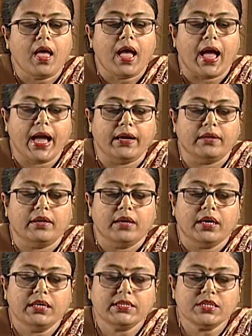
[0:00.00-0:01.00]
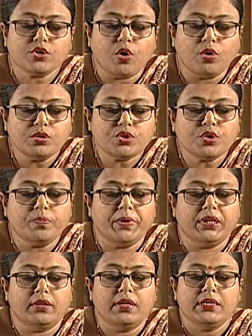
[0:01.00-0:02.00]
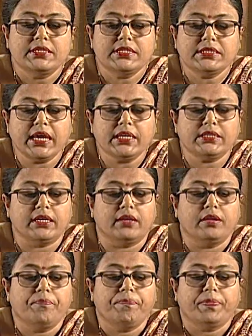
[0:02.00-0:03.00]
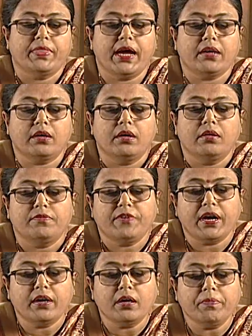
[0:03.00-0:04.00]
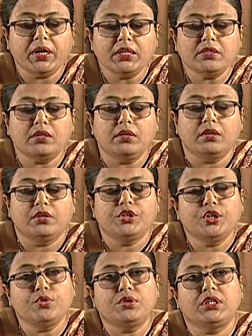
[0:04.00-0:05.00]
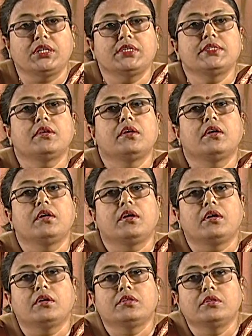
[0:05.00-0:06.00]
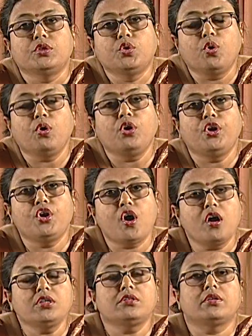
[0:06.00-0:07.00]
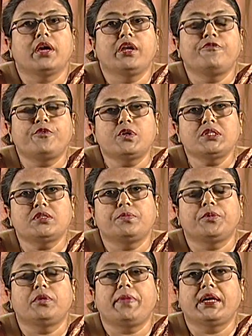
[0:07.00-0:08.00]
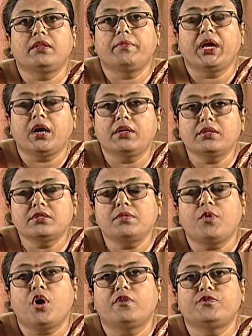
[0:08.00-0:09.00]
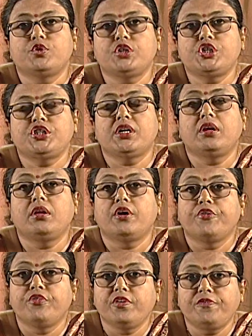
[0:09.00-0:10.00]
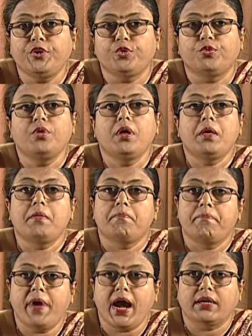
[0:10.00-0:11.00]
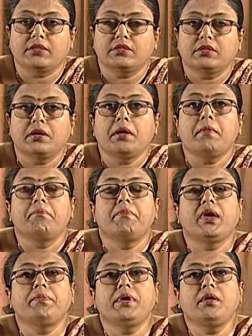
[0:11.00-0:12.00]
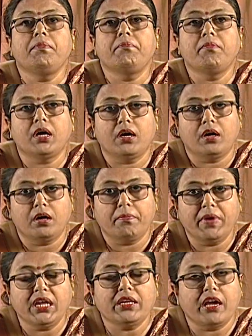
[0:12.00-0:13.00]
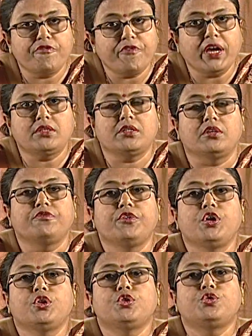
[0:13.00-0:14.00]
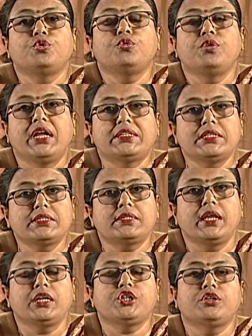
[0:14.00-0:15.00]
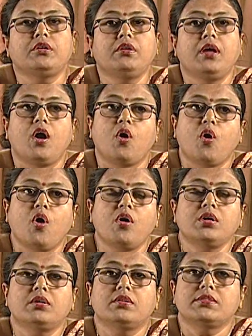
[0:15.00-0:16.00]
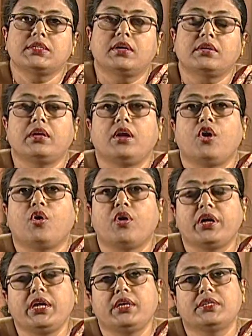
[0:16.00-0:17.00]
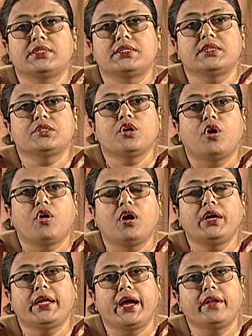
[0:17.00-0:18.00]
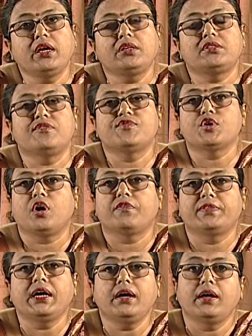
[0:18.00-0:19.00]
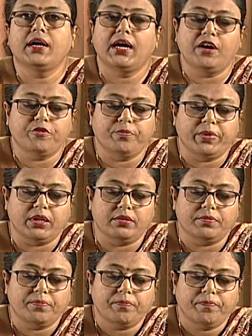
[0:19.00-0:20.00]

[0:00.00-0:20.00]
And it has also been stated that fundamental duties, though not enforceable by the mechanism of judicial review, but may be made effective through legislation or certain ordinances or directives of the government.